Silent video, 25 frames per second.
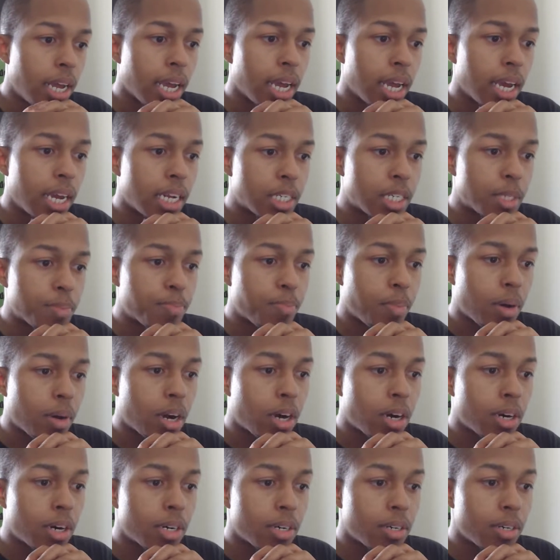and
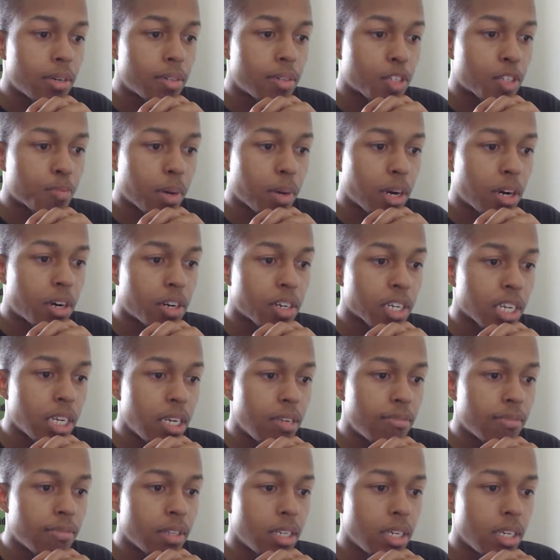sparred
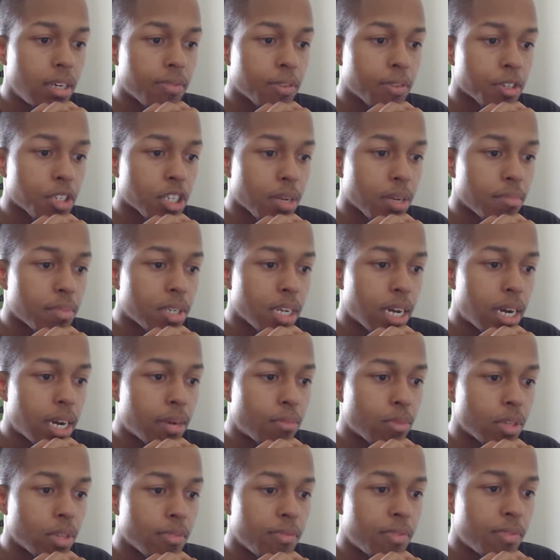evenly for some
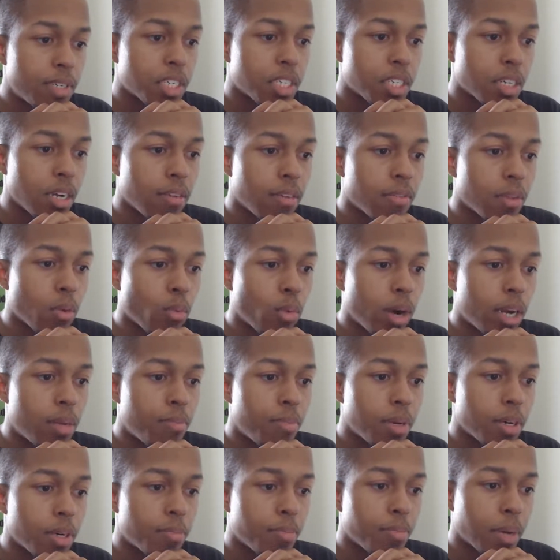time with Vista of the
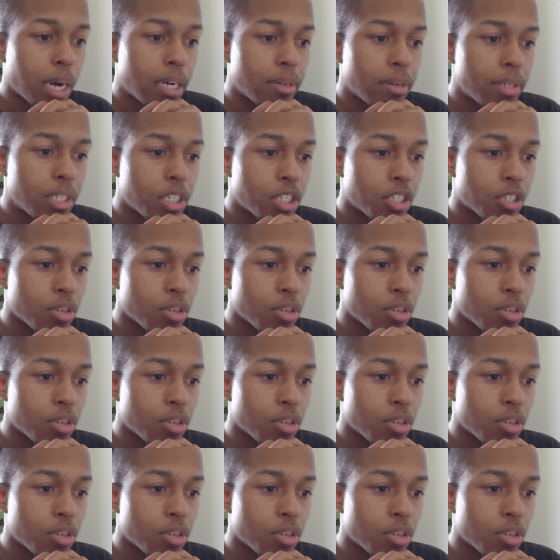Whitebeard Pirates,